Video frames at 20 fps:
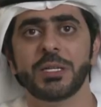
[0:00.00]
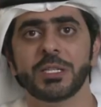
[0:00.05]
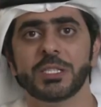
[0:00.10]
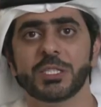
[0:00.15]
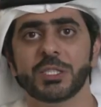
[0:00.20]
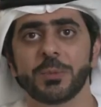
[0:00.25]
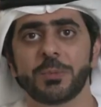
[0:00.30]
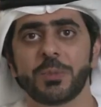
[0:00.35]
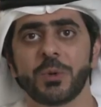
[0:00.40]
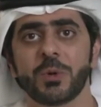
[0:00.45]

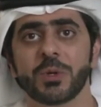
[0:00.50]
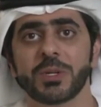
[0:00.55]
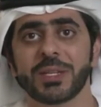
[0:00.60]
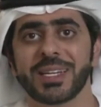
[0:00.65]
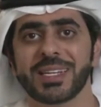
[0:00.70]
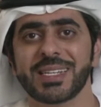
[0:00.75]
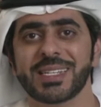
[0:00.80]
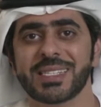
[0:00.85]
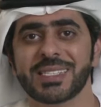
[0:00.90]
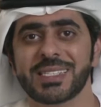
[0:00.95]
explored
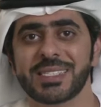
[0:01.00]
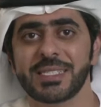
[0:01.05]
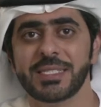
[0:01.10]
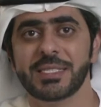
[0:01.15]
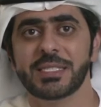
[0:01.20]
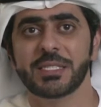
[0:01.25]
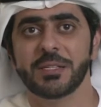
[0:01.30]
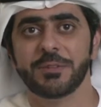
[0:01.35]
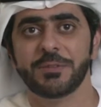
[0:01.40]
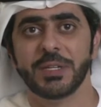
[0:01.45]

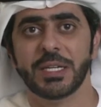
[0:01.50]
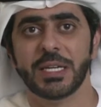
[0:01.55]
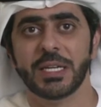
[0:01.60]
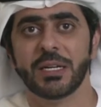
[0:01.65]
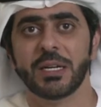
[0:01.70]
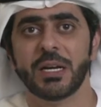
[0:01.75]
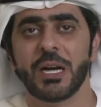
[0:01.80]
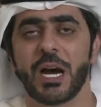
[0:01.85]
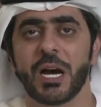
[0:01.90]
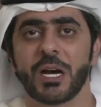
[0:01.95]
extensively
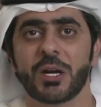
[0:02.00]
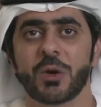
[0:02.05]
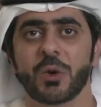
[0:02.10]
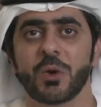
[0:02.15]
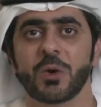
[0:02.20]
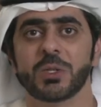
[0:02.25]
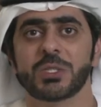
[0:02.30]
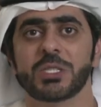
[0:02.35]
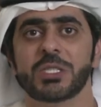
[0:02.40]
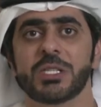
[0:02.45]

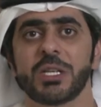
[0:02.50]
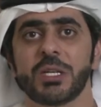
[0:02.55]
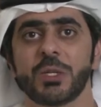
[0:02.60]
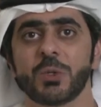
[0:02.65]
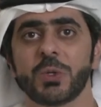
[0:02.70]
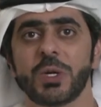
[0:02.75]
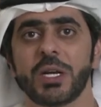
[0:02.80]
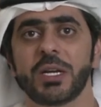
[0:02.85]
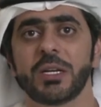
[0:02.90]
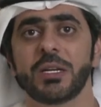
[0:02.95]
across the
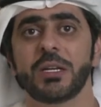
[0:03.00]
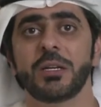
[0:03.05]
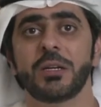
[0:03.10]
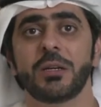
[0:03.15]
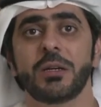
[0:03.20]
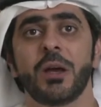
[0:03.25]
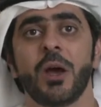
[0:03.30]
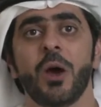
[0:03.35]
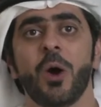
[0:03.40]
UAE,